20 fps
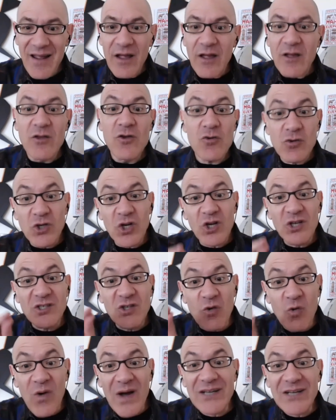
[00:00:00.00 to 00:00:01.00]
You just
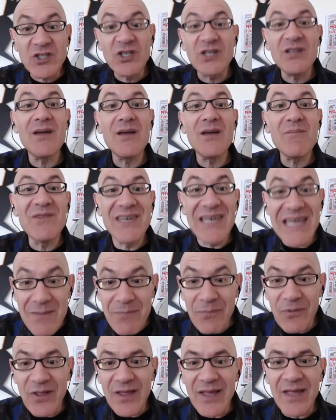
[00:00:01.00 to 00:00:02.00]
question them
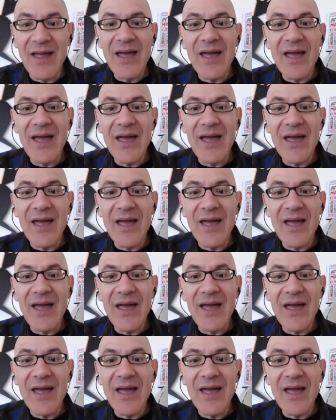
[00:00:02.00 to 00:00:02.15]
deeply.